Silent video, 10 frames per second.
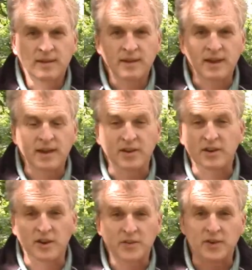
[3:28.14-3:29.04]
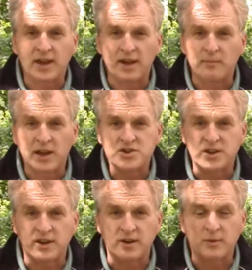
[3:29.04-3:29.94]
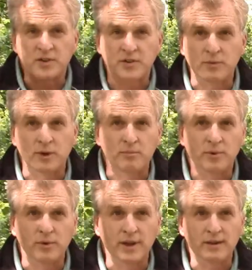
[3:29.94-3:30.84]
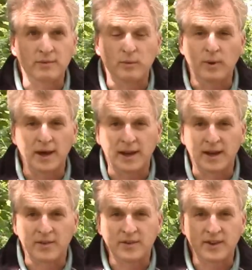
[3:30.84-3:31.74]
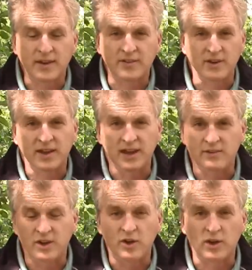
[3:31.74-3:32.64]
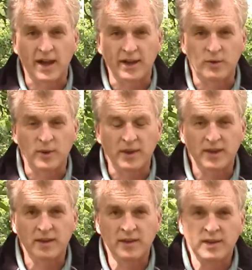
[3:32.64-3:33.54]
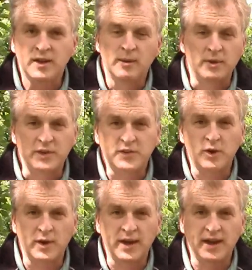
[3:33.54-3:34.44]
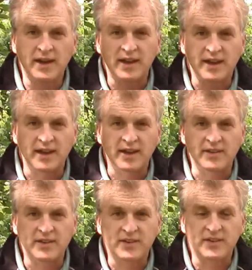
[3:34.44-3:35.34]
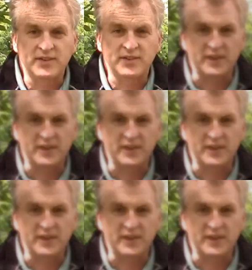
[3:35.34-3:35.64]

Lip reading: And you can also get a mesh inner, which is 1.1 ounce, I think. So you can even go lighter with it. Let's go ahead and set